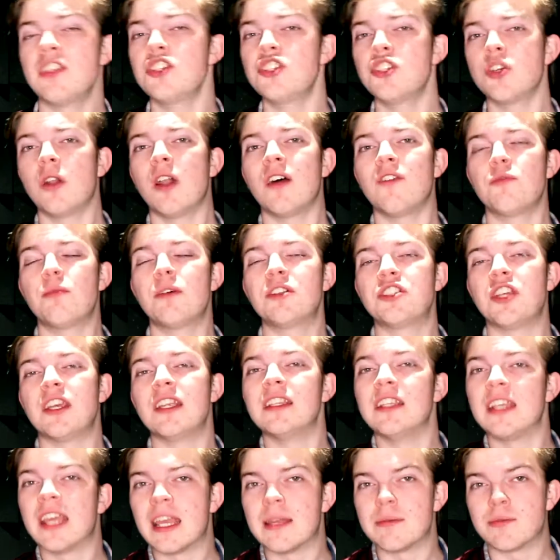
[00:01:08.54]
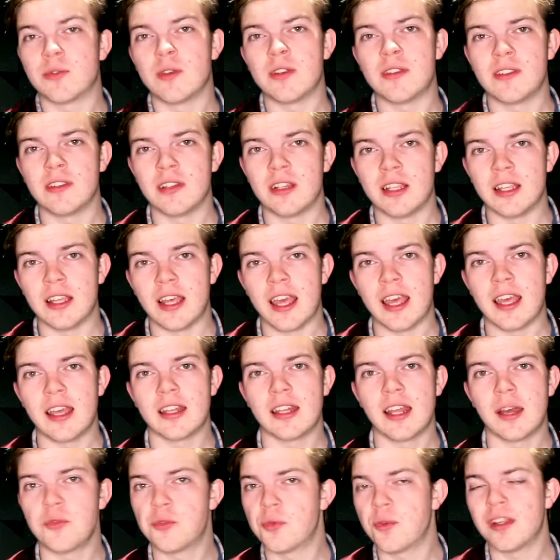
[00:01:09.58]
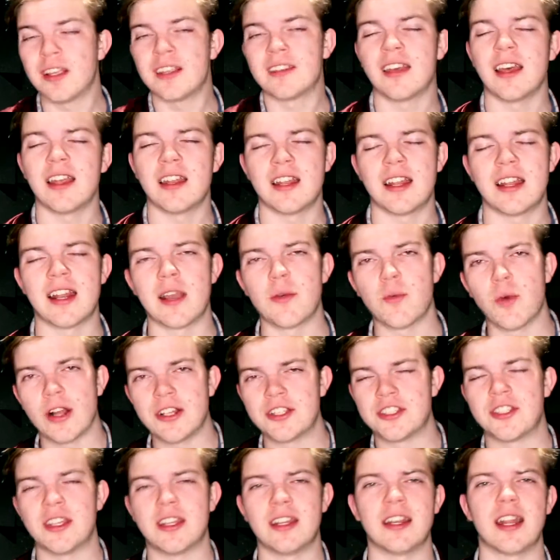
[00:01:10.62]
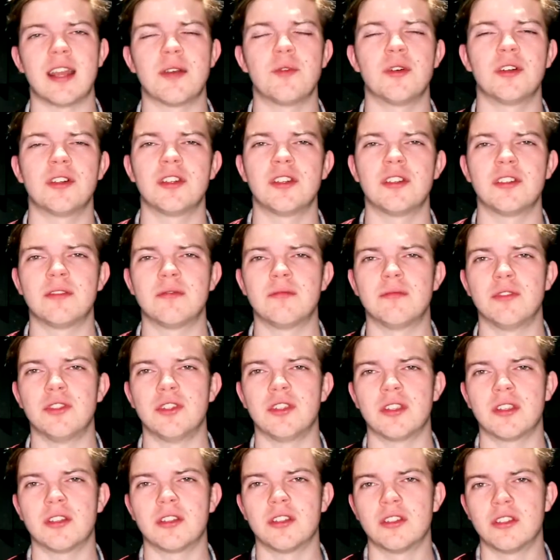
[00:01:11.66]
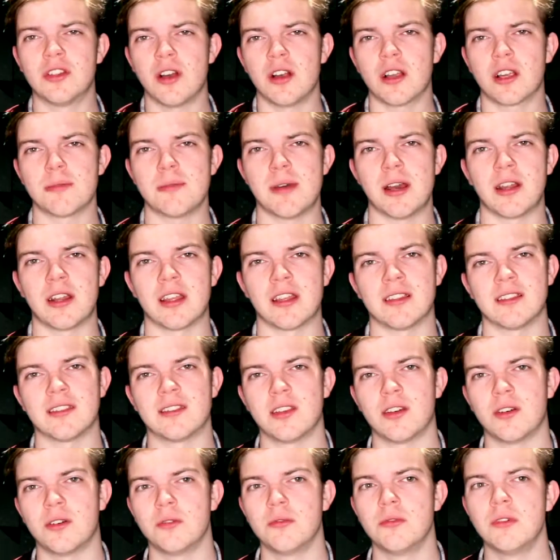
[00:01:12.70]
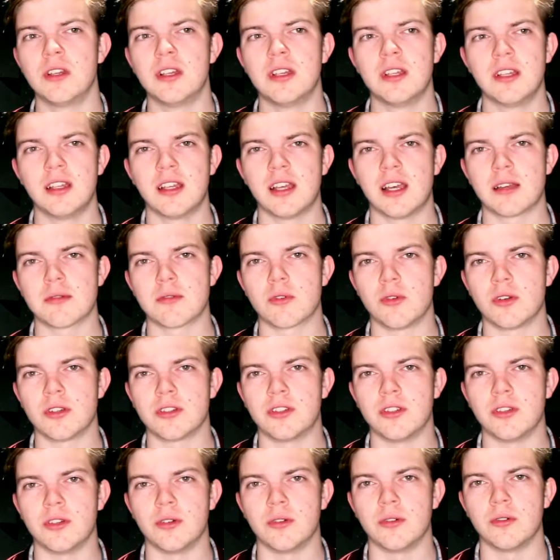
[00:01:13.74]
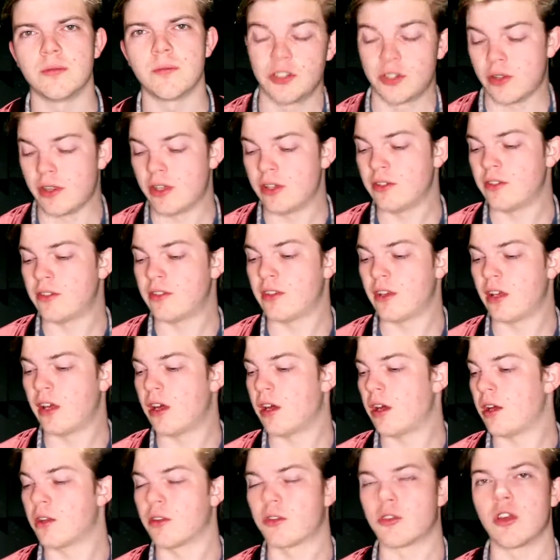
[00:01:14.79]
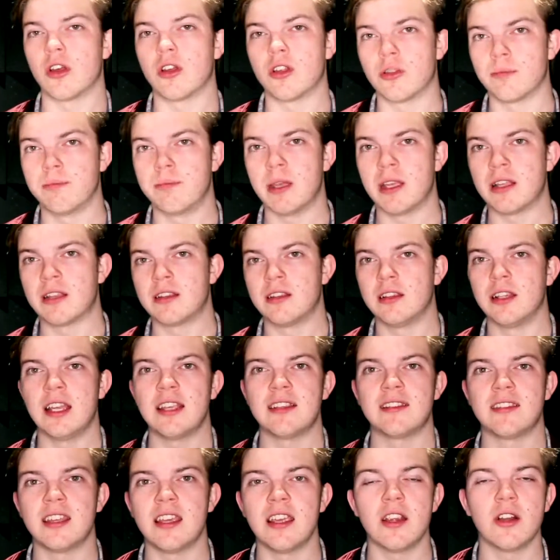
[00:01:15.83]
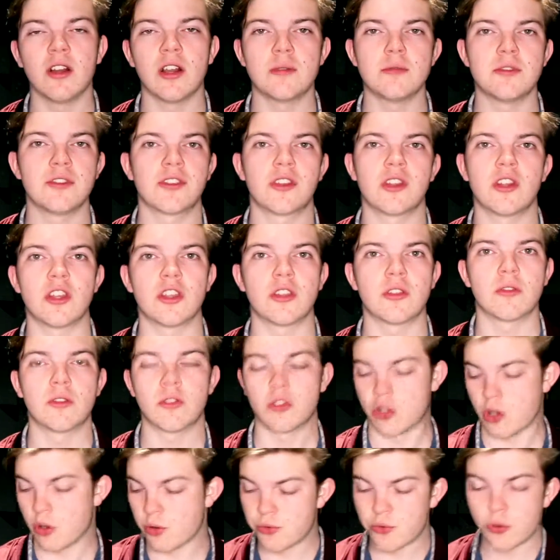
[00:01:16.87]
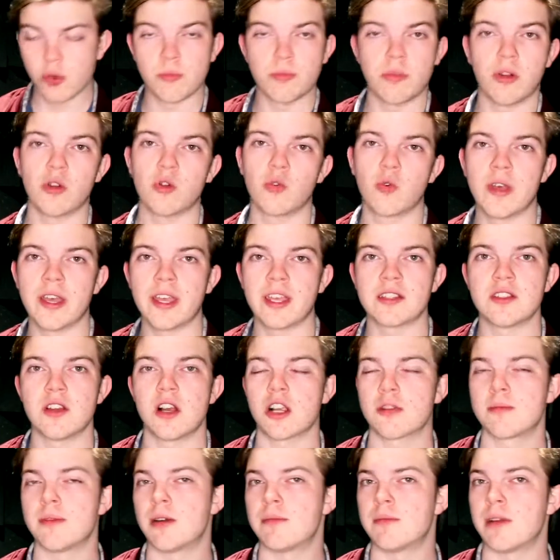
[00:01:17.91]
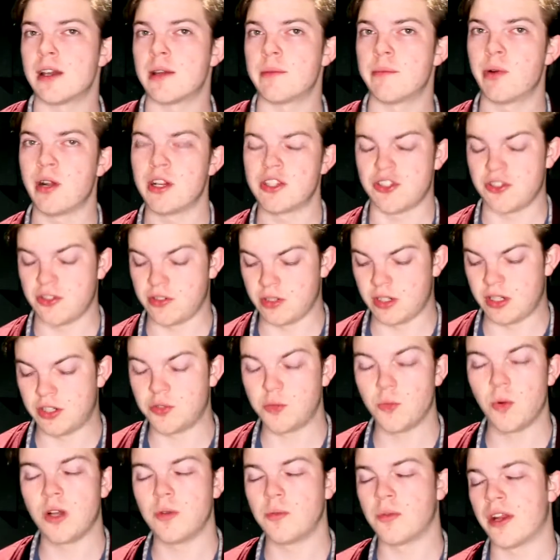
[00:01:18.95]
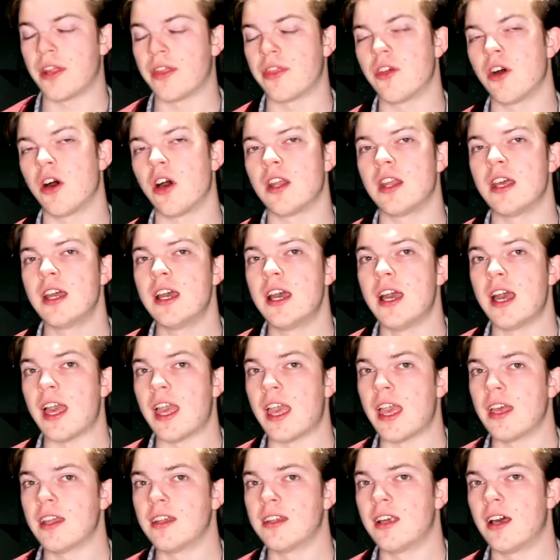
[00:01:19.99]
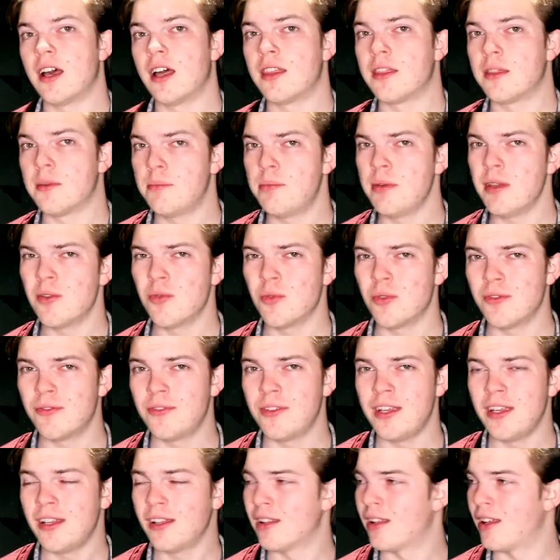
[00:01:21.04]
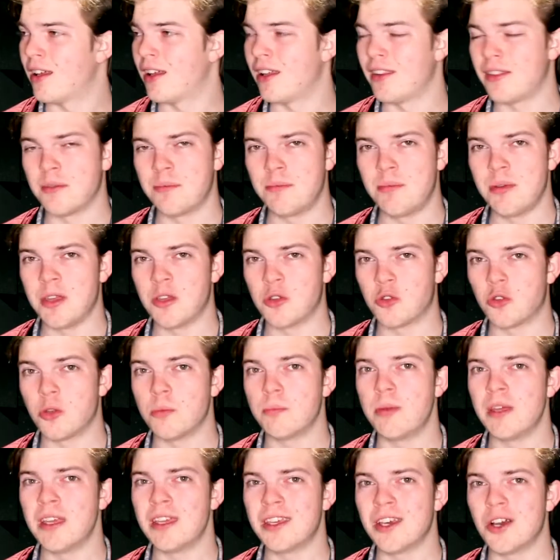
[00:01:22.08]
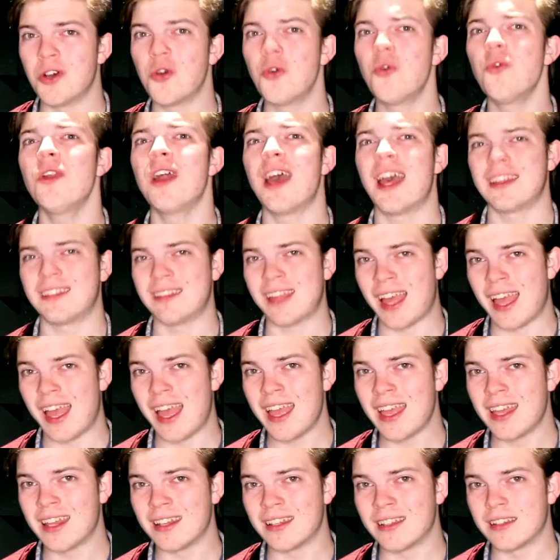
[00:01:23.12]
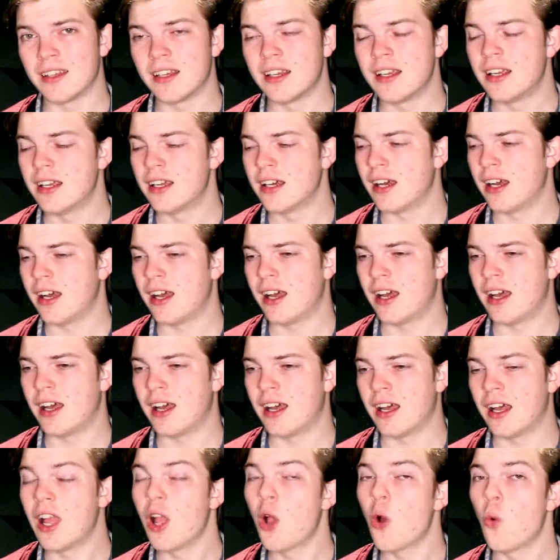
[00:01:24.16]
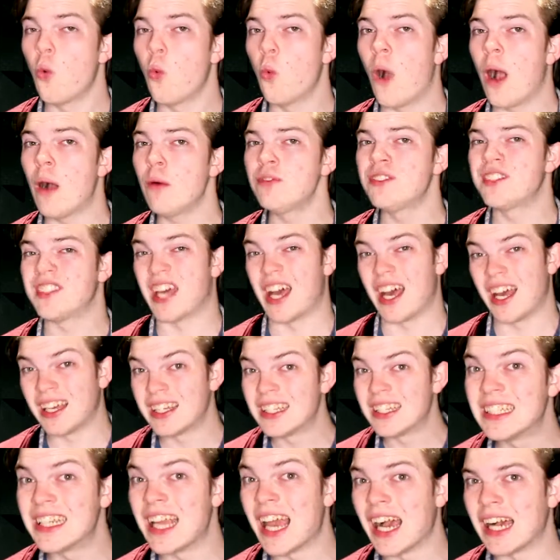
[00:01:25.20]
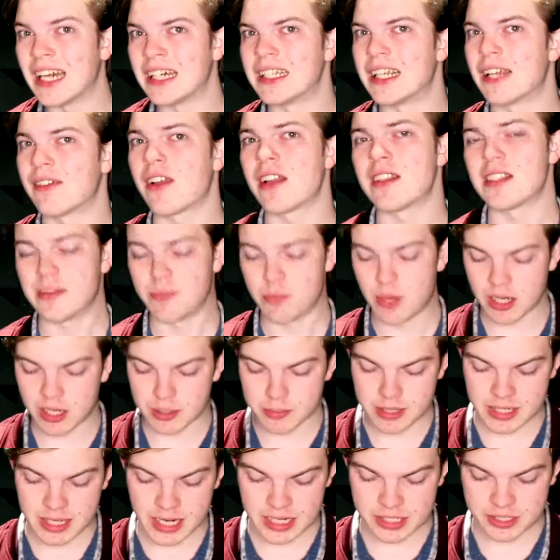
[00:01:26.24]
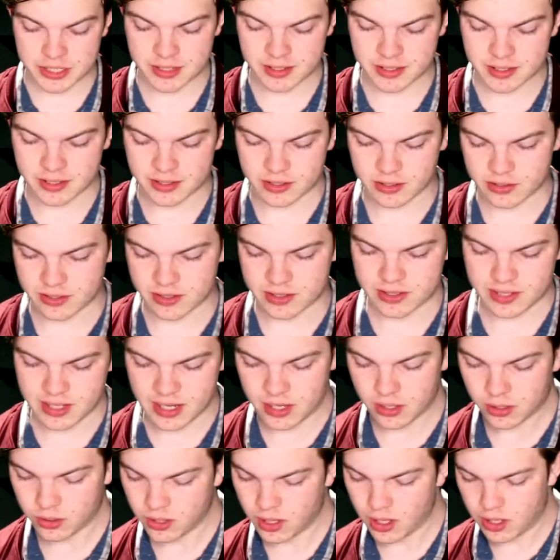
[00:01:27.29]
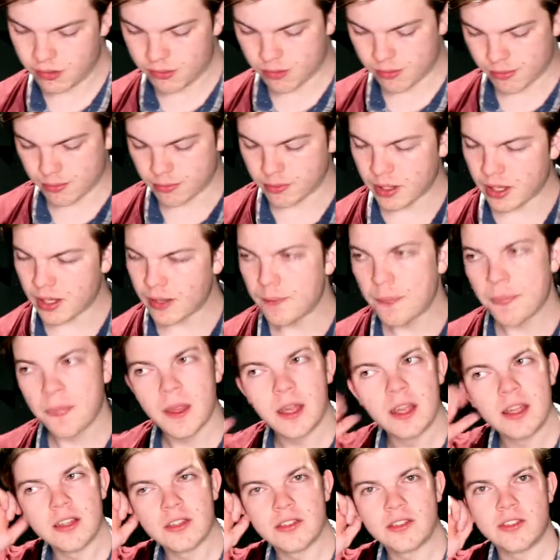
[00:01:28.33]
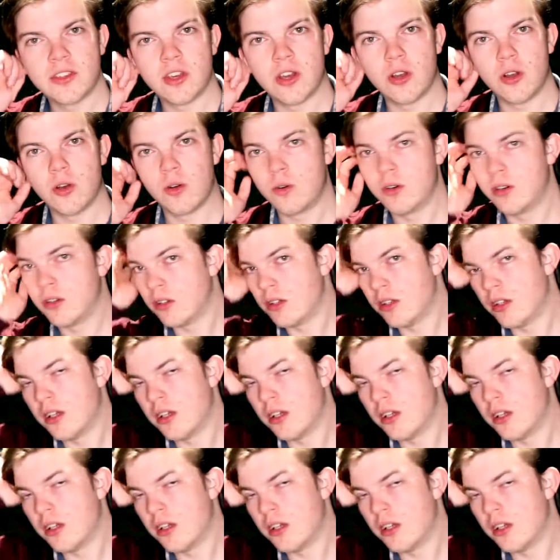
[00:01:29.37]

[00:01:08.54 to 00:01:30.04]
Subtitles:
just showed off a bunch of indie games recently, and I was really excited, and I watched it, and I wanted to talk about it, so I'm going to. So there's a big list here. I'm just gonna go through them real quick and talk about my impressions on each one, what I thought, and the big reveal, the big kahuna at the end. Wowza. Yeah, I've got some recommendations because there's a sale, blah blah blah. So